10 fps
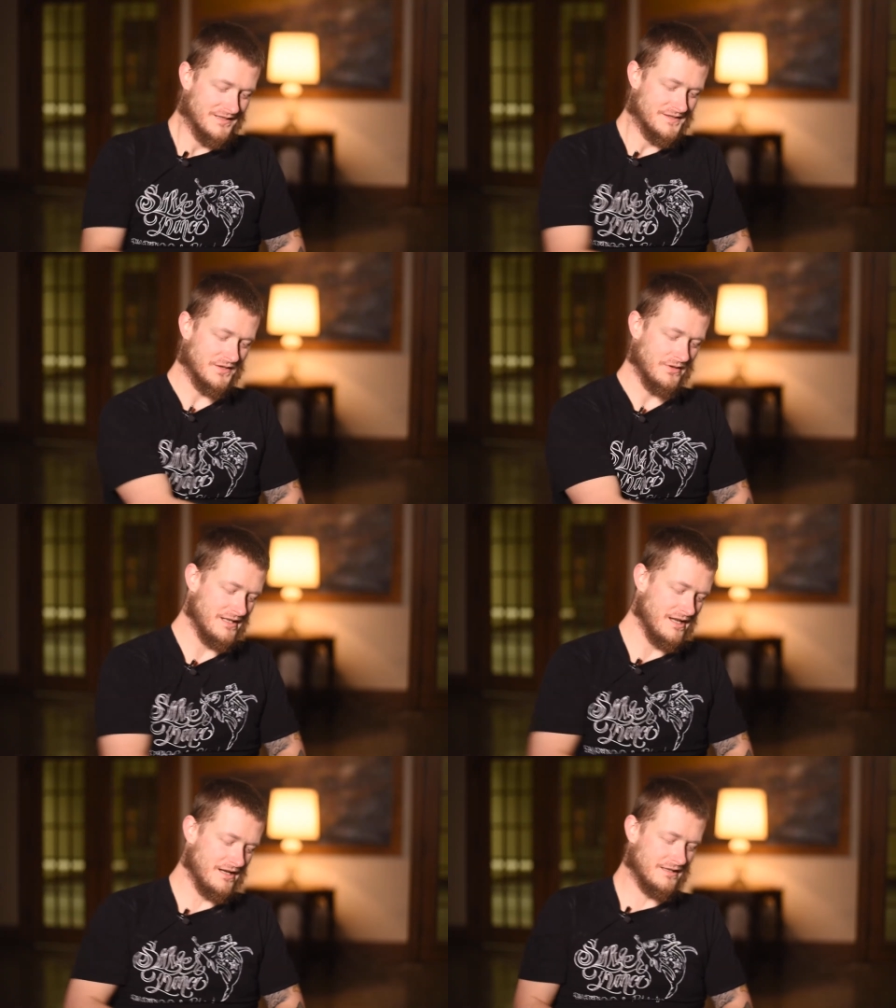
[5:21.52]
So
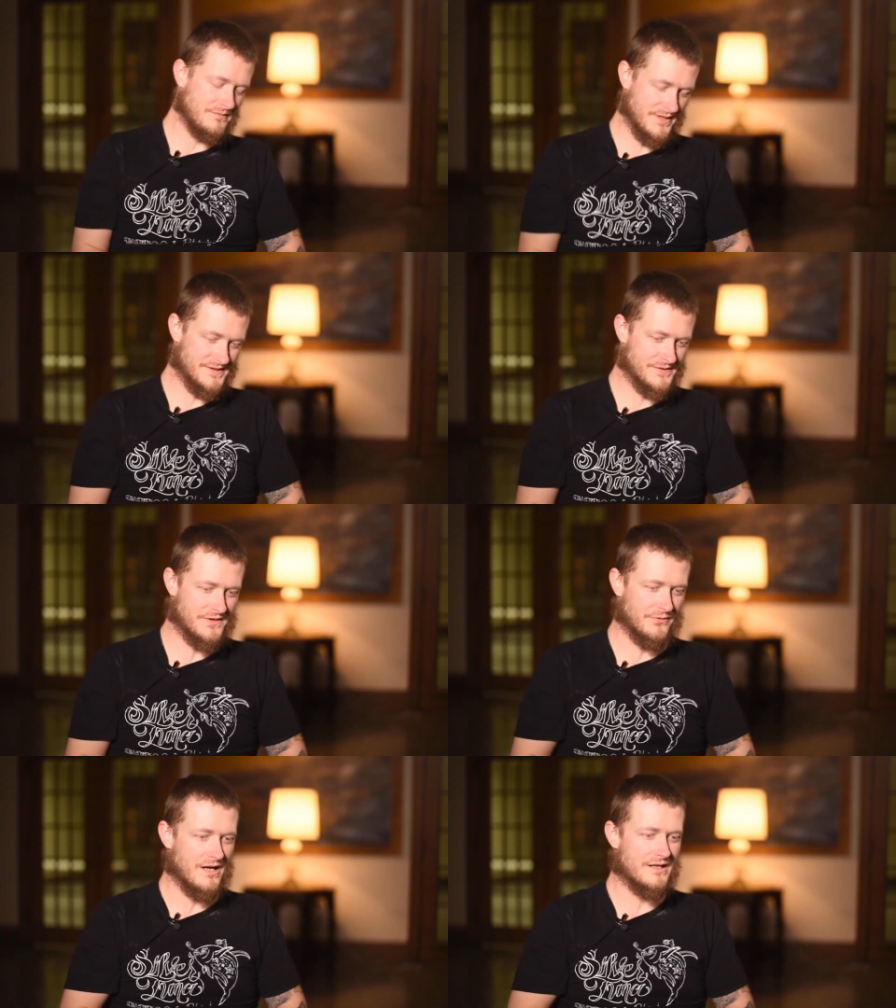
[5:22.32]
in
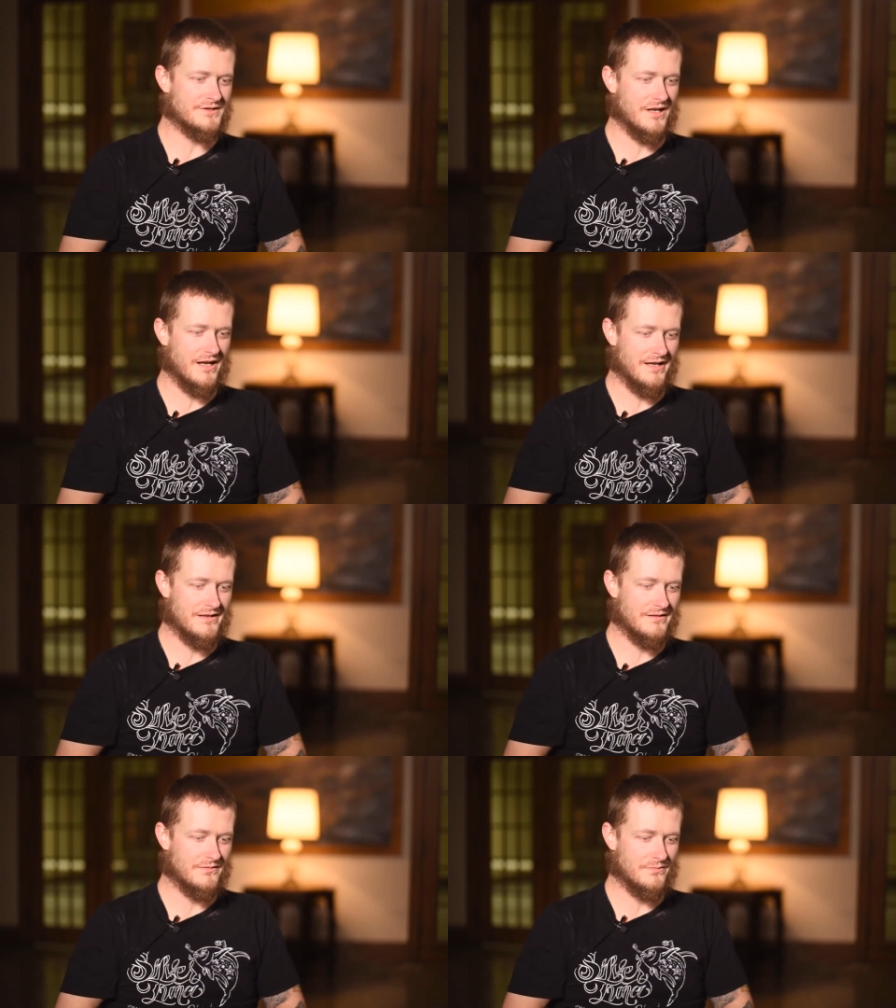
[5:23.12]
Bizzo's garage,
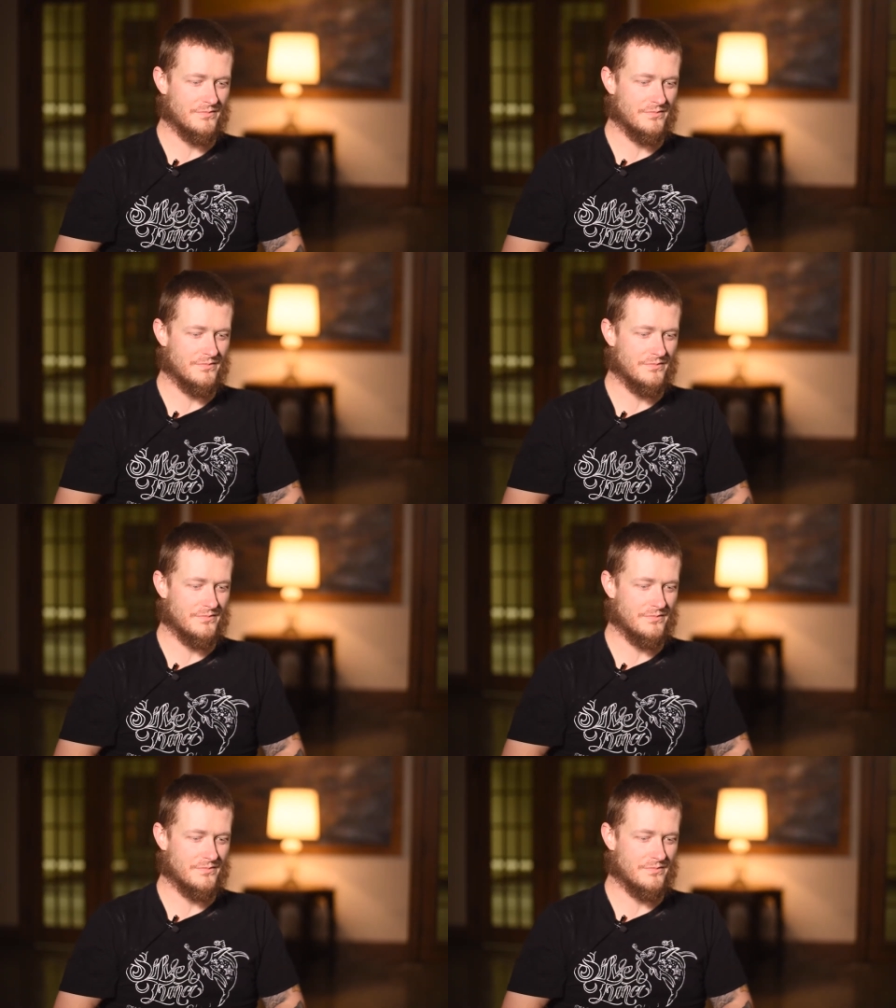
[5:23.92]
I